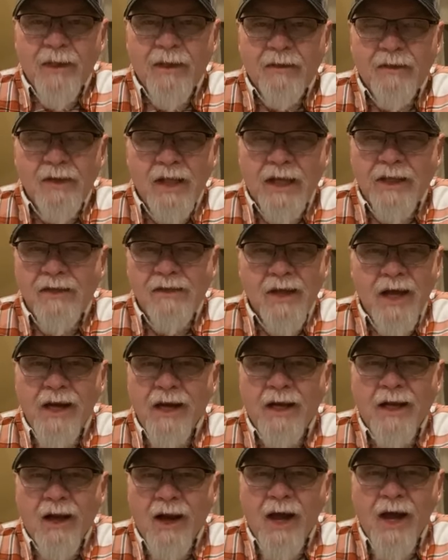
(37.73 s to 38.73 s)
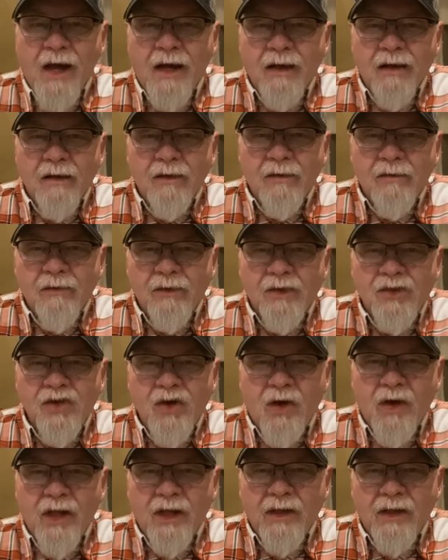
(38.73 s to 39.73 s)
it's like setting a clock with
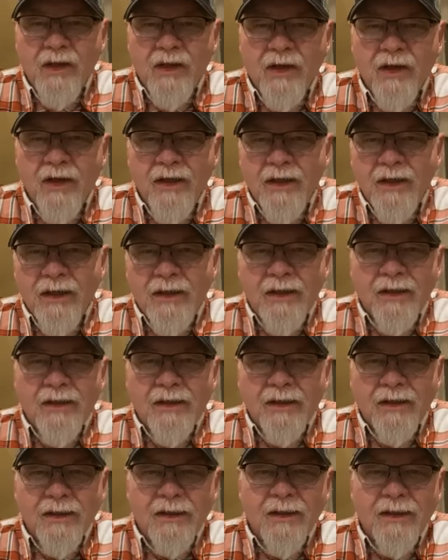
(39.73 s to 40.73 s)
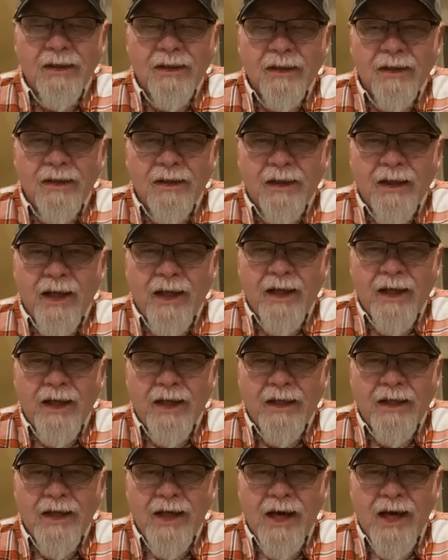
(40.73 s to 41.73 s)
Charlie there.
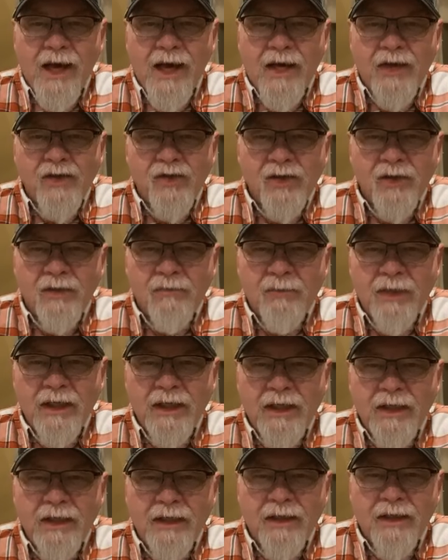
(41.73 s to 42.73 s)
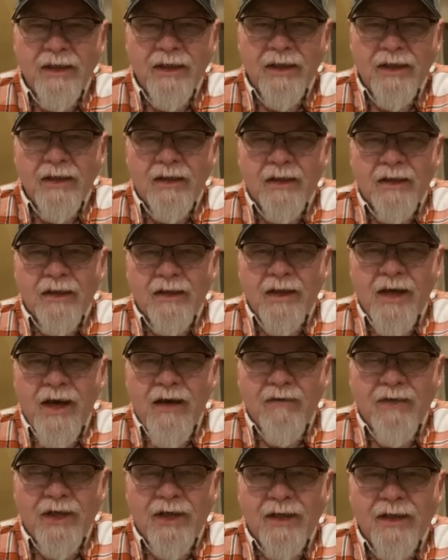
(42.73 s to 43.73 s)
Hey, Cash, Ben,
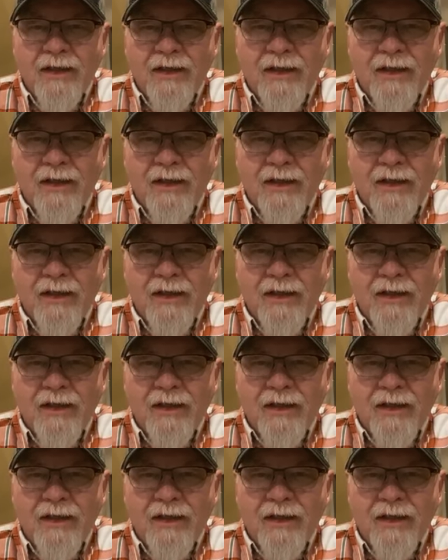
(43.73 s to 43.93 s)
Kevin,